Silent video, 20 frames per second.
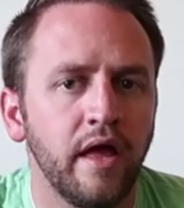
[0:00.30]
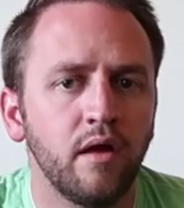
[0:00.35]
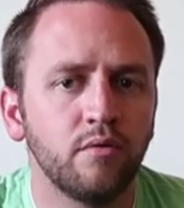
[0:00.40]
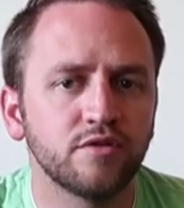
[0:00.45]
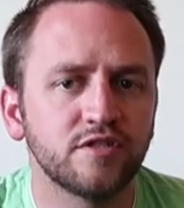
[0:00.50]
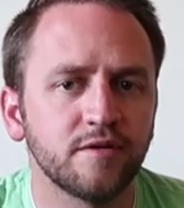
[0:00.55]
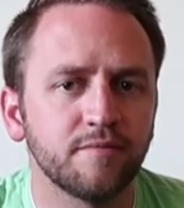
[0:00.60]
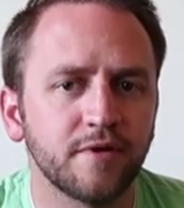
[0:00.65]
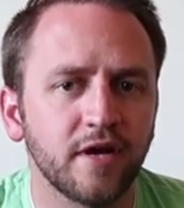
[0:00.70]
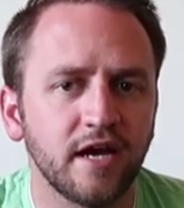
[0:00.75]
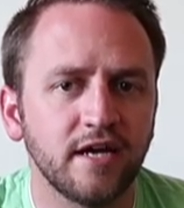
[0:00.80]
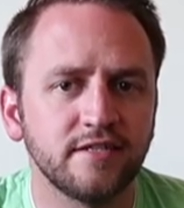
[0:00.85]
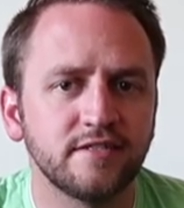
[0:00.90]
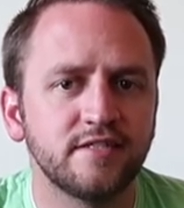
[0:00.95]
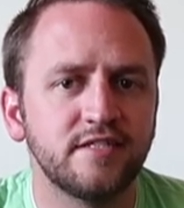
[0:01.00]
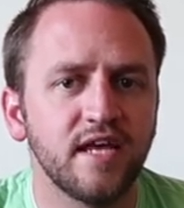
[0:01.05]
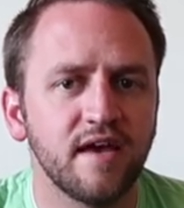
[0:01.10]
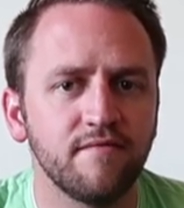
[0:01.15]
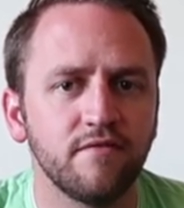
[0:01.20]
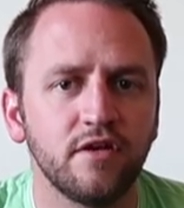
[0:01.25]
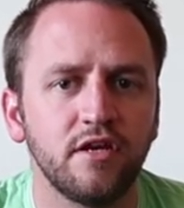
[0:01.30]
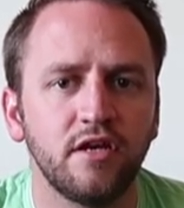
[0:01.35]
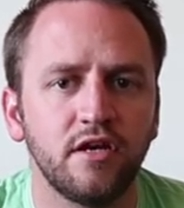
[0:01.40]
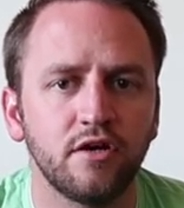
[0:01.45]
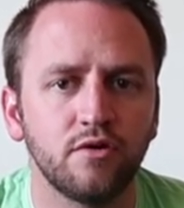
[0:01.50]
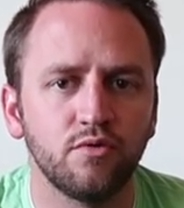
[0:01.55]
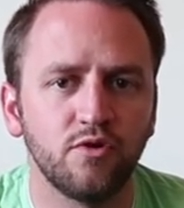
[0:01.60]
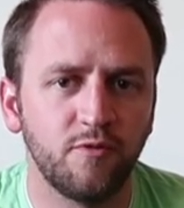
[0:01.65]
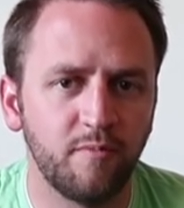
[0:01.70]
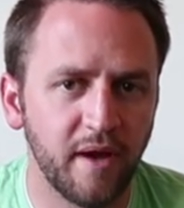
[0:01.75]
Hey, what's up, guys? Devin
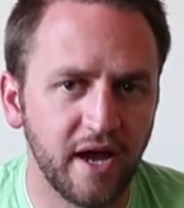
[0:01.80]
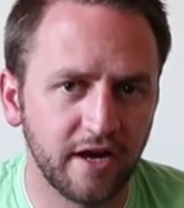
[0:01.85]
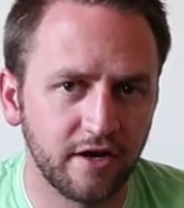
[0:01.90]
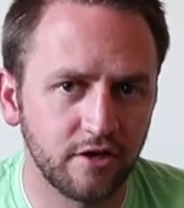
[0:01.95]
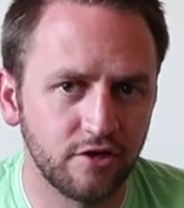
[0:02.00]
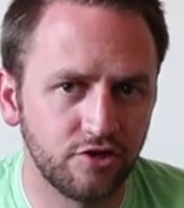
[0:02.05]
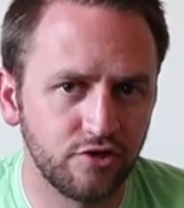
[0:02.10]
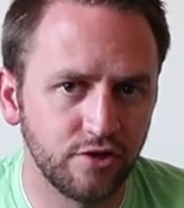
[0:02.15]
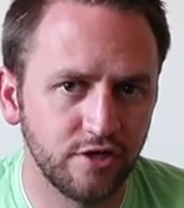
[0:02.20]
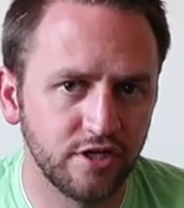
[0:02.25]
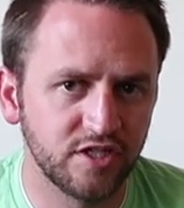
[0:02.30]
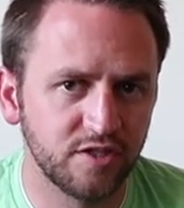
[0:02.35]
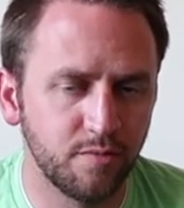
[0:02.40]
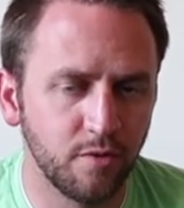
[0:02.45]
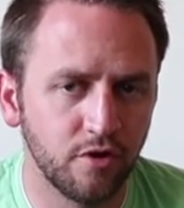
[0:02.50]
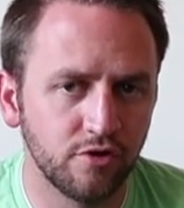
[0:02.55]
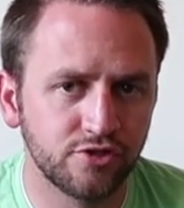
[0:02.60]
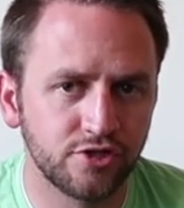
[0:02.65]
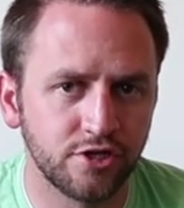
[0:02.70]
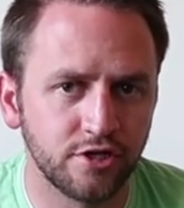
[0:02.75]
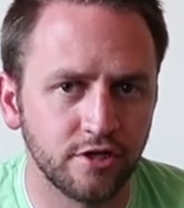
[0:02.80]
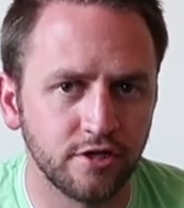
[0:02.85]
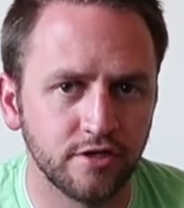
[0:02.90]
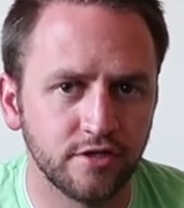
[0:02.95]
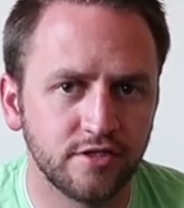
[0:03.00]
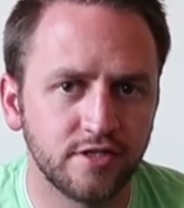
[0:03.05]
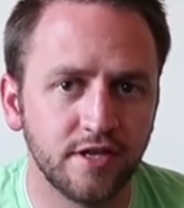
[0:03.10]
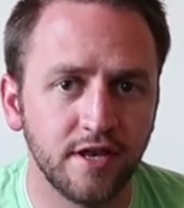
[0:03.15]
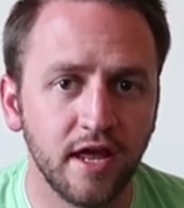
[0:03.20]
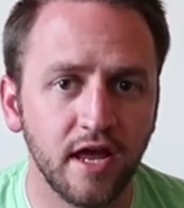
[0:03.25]
here with Backcountry
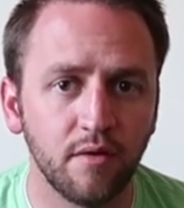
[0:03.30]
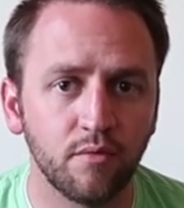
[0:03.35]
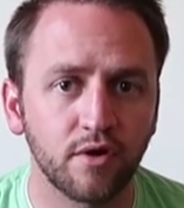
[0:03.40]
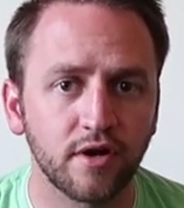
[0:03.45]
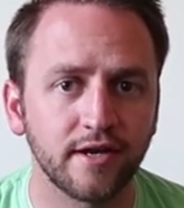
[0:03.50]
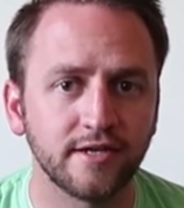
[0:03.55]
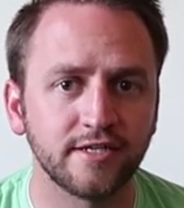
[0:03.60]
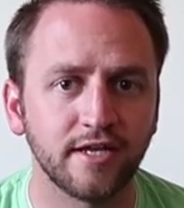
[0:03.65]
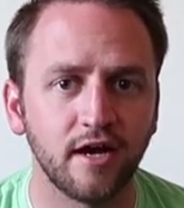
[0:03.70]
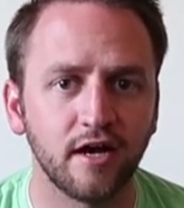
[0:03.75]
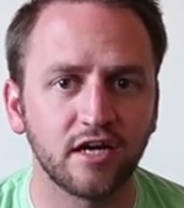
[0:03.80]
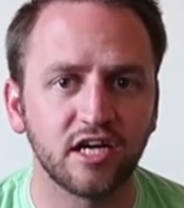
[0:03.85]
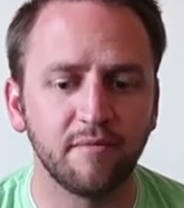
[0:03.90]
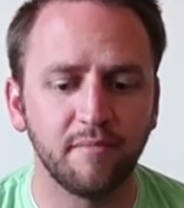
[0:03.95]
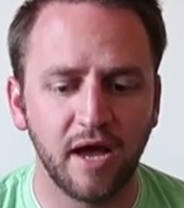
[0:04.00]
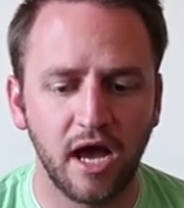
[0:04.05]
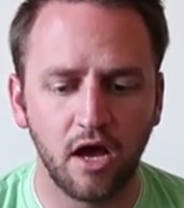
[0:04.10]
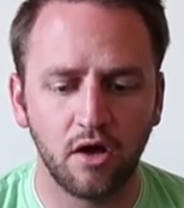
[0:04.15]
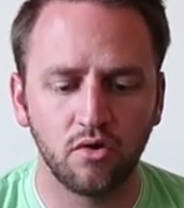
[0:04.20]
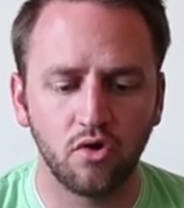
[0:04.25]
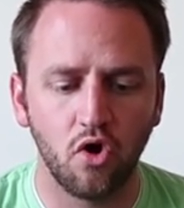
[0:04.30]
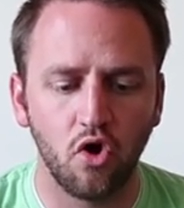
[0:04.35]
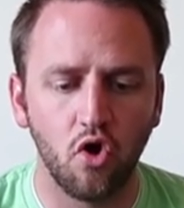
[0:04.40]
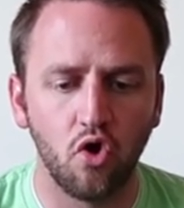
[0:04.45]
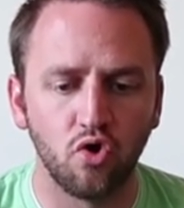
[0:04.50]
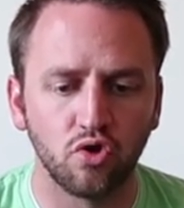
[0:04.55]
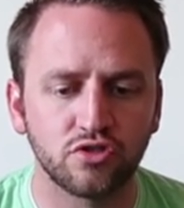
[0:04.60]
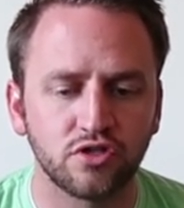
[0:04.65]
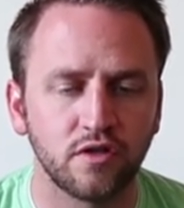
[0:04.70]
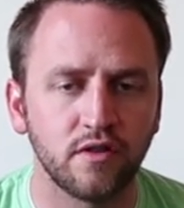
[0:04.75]
Exposure. Today we're going to talk about
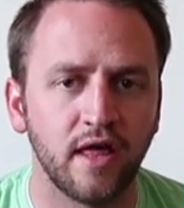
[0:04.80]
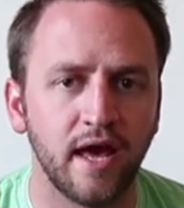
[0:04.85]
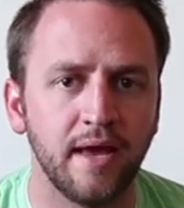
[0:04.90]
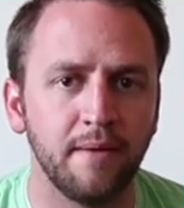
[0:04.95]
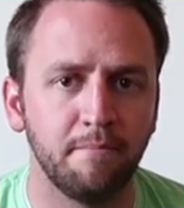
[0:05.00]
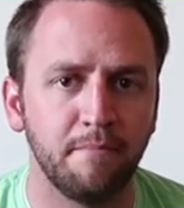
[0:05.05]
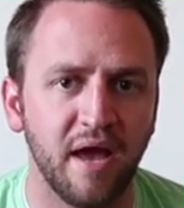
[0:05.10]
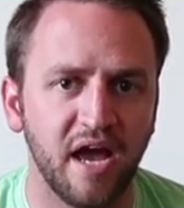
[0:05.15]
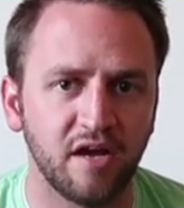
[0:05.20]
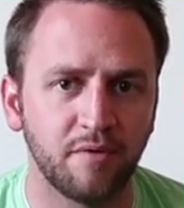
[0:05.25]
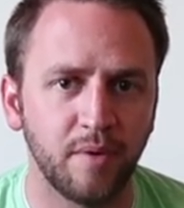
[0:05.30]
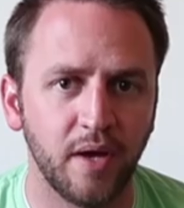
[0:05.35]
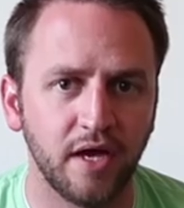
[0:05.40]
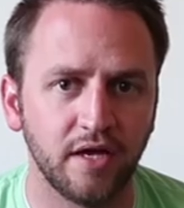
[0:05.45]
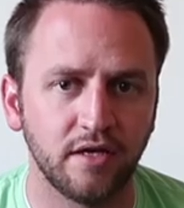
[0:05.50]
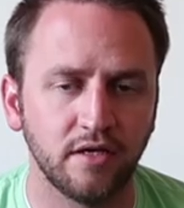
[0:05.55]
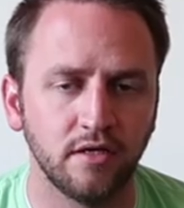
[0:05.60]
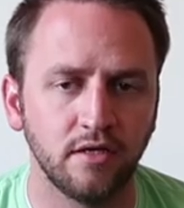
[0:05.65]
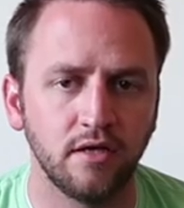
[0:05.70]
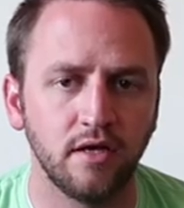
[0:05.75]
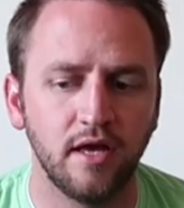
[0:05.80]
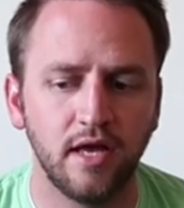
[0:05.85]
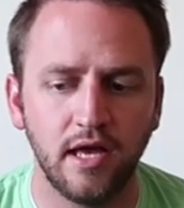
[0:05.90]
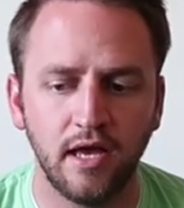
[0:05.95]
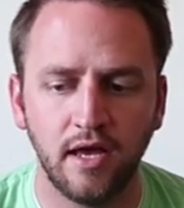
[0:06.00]
ultralight backpacking.